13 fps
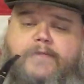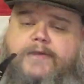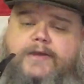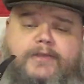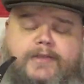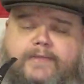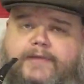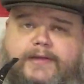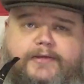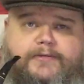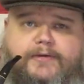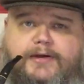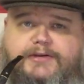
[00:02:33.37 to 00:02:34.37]
And I love that
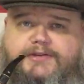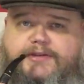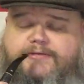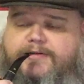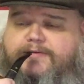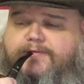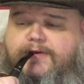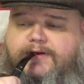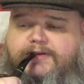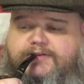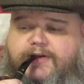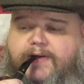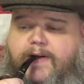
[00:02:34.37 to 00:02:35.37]
little Rossi 320,
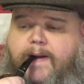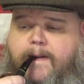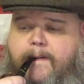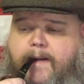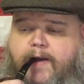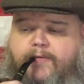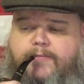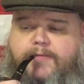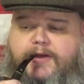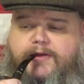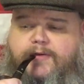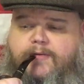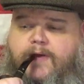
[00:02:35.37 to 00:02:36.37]
so a
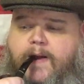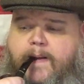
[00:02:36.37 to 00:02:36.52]
Rubino.